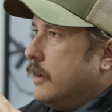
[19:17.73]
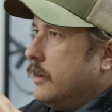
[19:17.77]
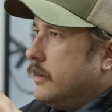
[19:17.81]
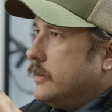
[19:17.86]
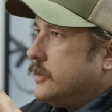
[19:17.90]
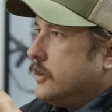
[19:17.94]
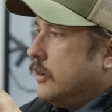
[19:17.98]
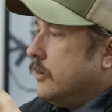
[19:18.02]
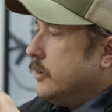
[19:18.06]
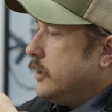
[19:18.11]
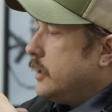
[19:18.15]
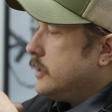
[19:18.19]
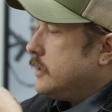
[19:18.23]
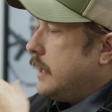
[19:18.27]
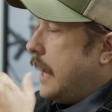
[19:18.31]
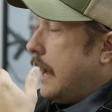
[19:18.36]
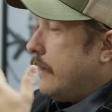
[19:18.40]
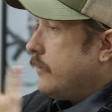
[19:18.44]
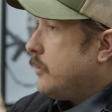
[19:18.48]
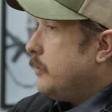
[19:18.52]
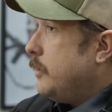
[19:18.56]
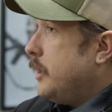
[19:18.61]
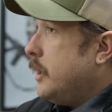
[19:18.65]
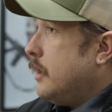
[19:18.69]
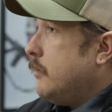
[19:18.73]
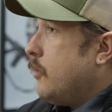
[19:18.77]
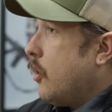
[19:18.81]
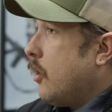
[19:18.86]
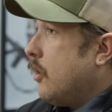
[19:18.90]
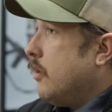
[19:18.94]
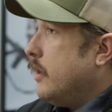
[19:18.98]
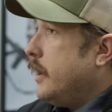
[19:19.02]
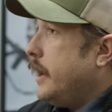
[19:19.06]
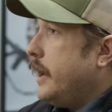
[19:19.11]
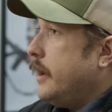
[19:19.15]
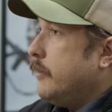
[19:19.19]
So it doesn't have to be an
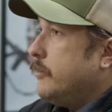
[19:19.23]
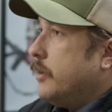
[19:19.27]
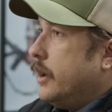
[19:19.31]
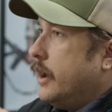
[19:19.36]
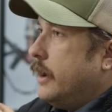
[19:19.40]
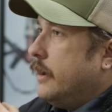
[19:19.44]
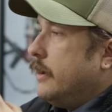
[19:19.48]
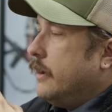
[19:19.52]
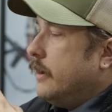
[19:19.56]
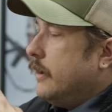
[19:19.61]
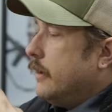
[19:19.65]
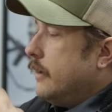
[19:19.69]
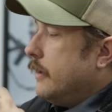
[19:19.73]
MRE, but